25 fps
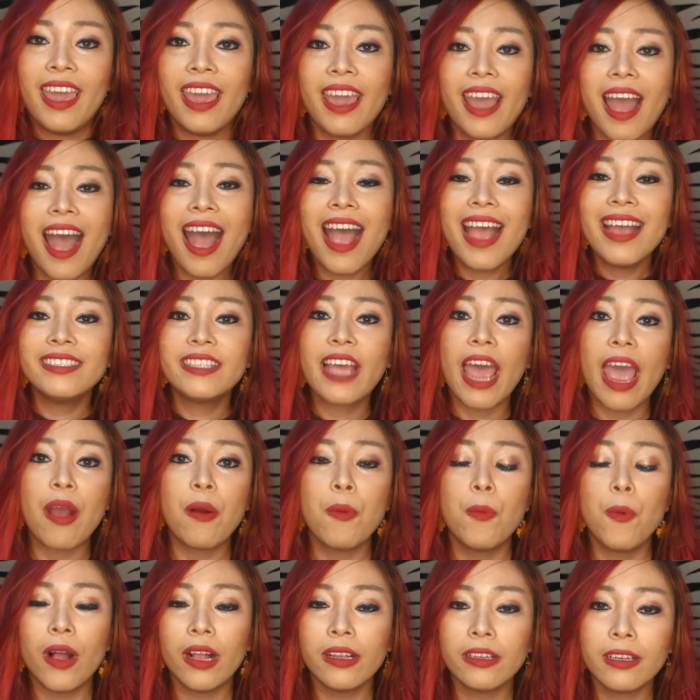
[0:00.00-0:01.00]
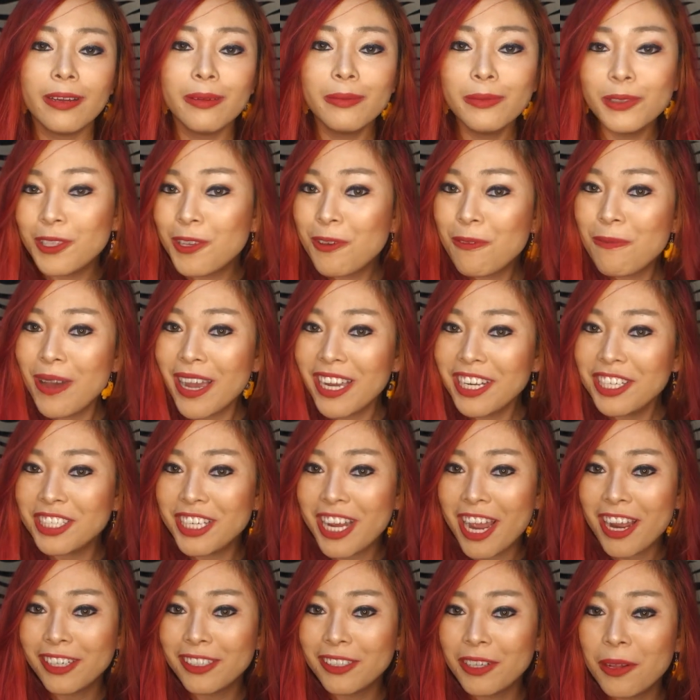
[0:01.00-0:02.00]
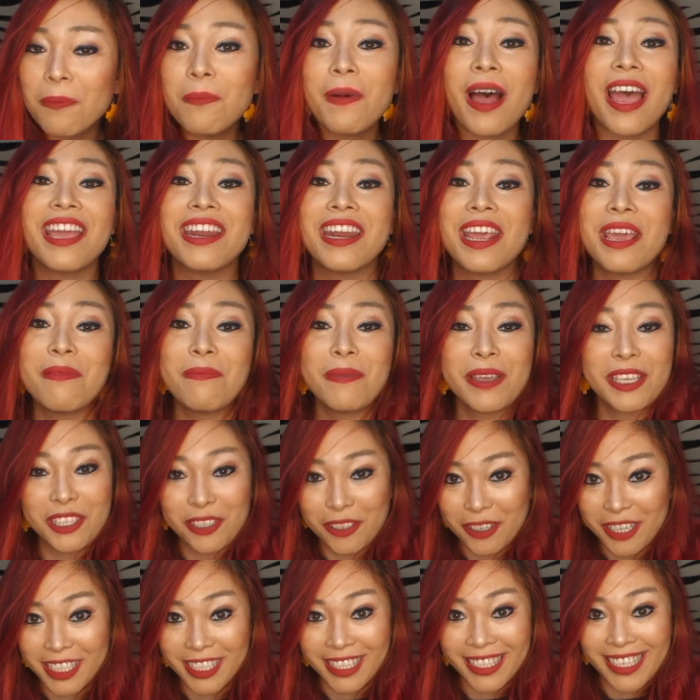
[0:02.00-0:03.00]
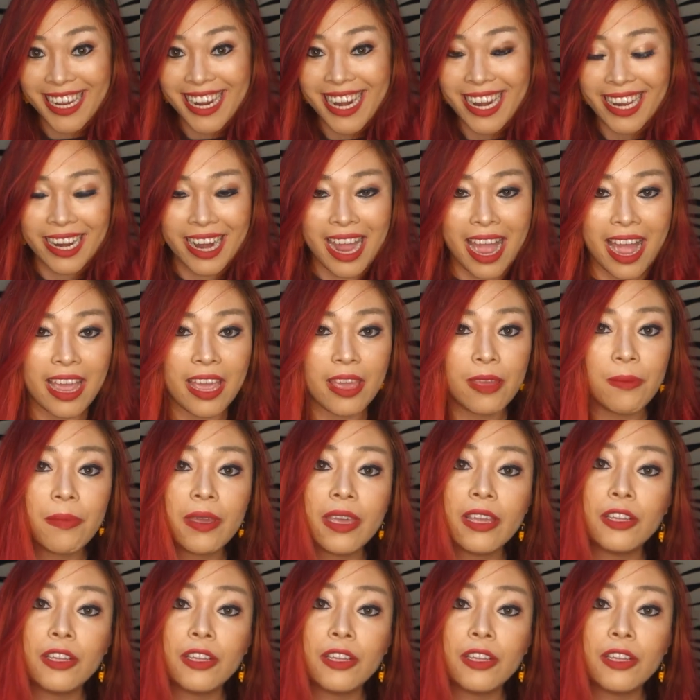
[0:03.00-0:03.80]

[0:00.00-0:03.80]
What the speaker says: Hey guys, welcome to my channel. My name is Kristen and I am